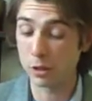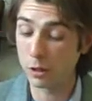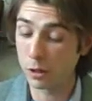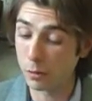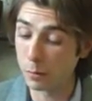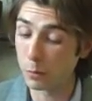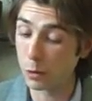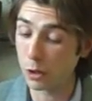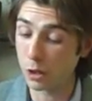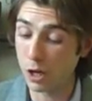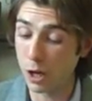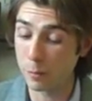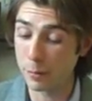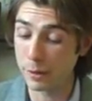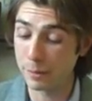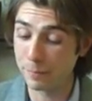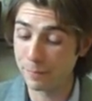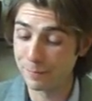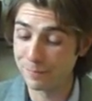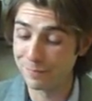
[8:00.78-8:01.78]
good book
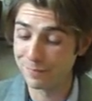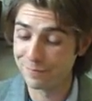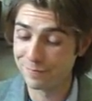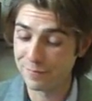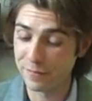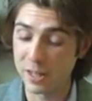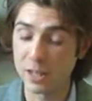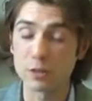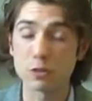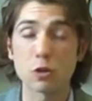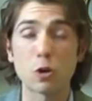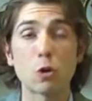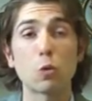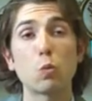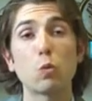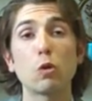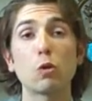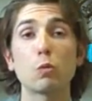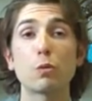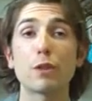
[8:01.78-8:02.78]
coming. It's called
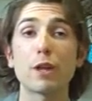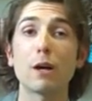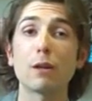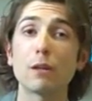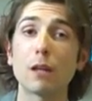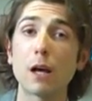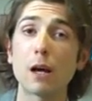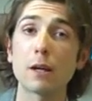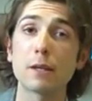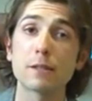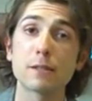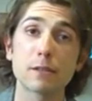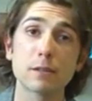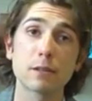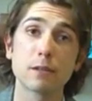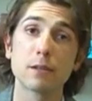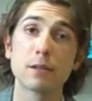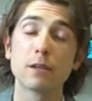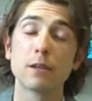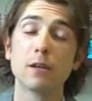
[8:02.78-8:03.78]
A World Without Lines.
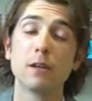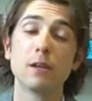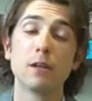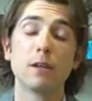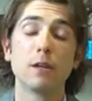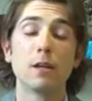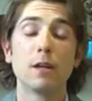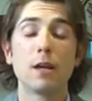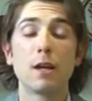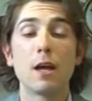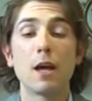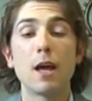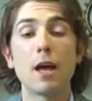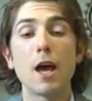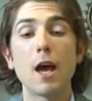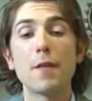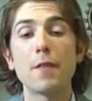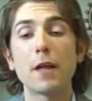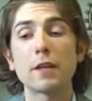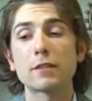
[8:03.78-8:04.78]

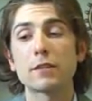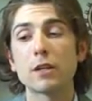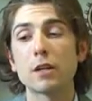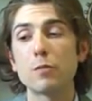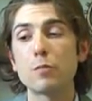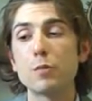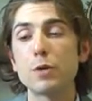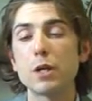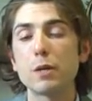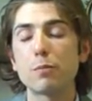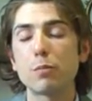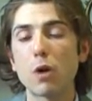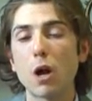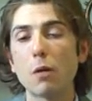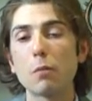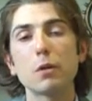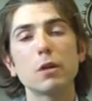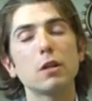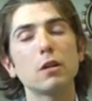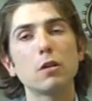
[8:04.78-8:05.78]
That's going to be
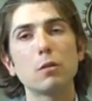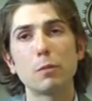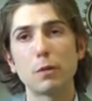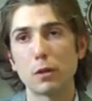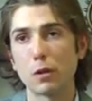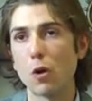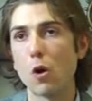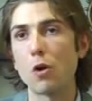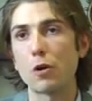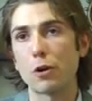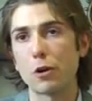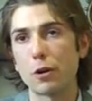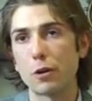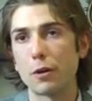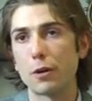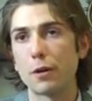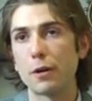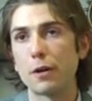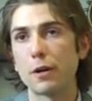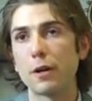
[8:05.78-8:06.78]
probably a little bit longer.
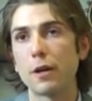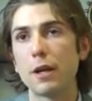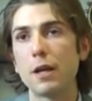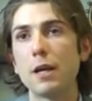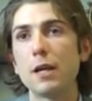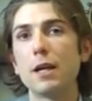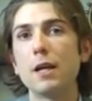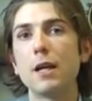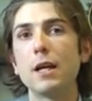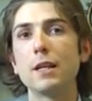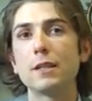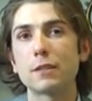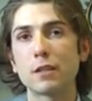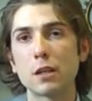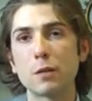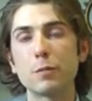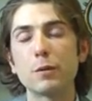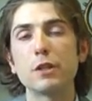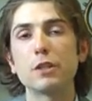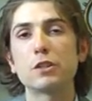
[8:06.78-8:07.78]
It's
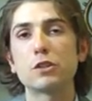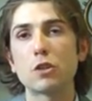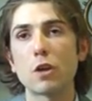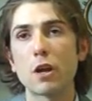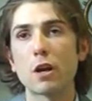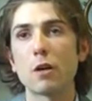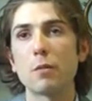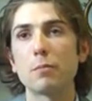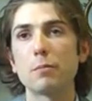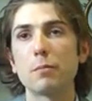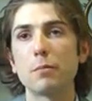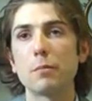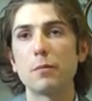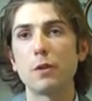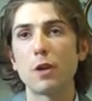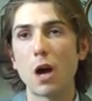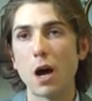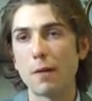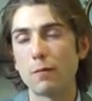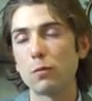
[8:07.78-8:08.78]
going to be straight up
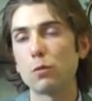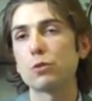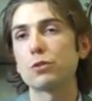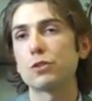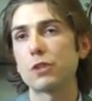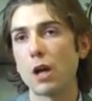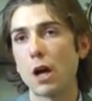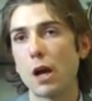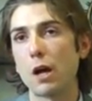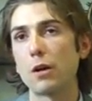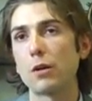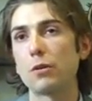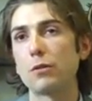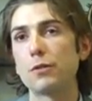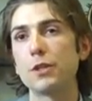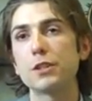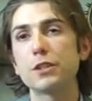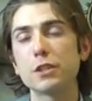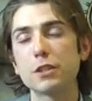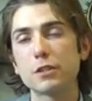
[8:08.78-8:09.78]
novel style.
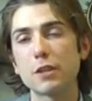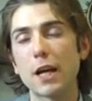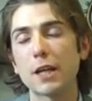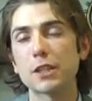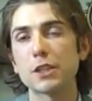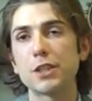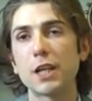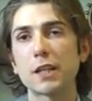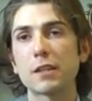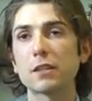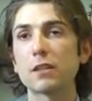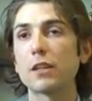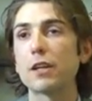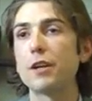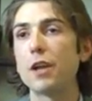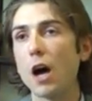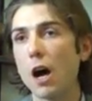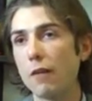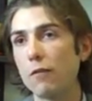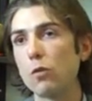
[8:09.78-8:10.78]
This is actually technically
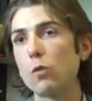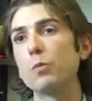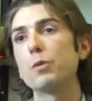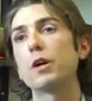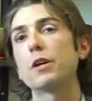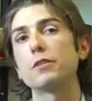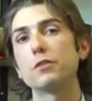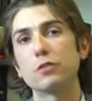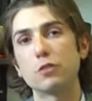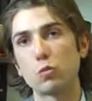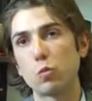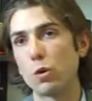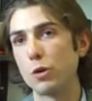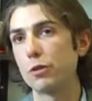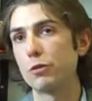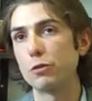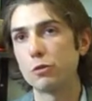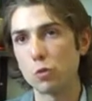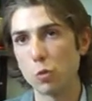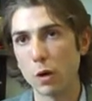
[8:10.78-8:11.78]
a novel because it's 1
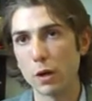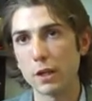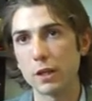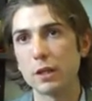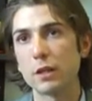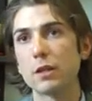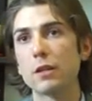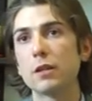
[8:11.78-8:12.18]
through 20